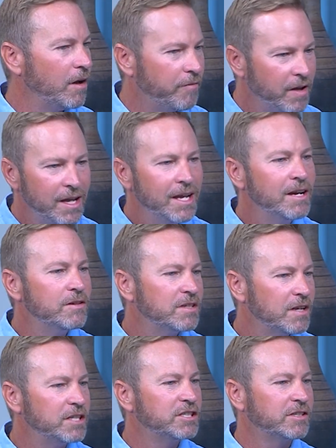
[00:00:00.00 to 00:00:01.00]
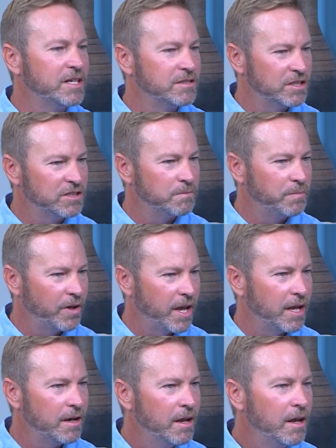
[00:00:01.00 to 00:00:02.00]
of here's a nice transition
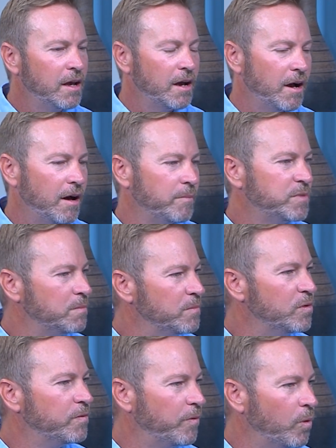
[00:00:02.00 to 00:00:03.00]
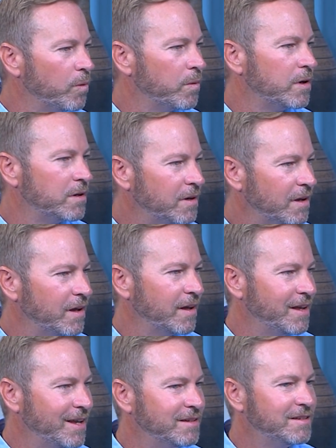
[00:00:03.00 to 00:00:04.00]
plan um, to move forward.
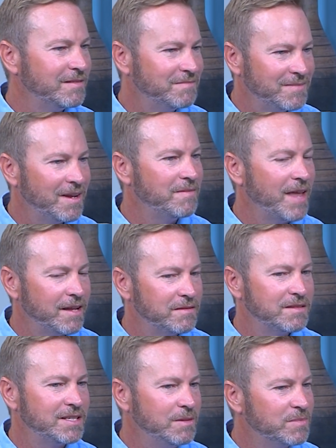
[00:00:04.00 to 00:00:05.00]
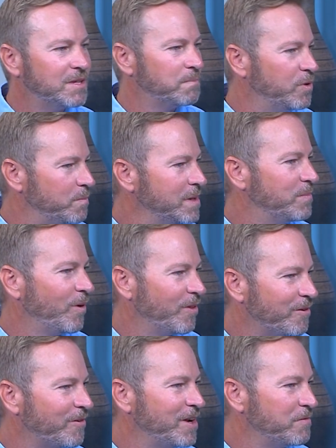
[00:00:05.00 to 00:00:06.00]
And, and that seems to put people on
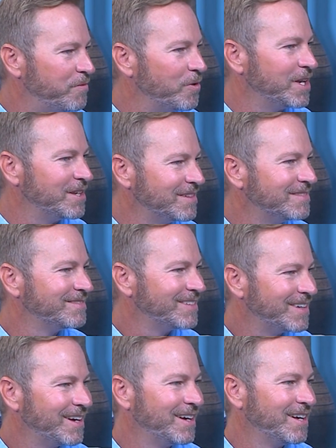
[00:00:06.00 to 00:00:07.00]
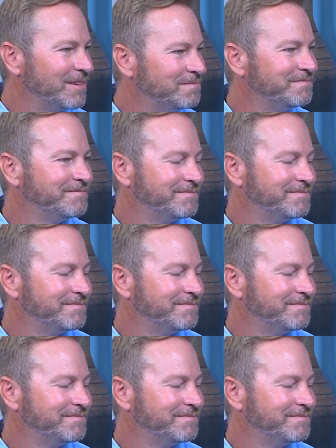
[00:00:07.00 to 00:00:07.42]
their right footing. Um,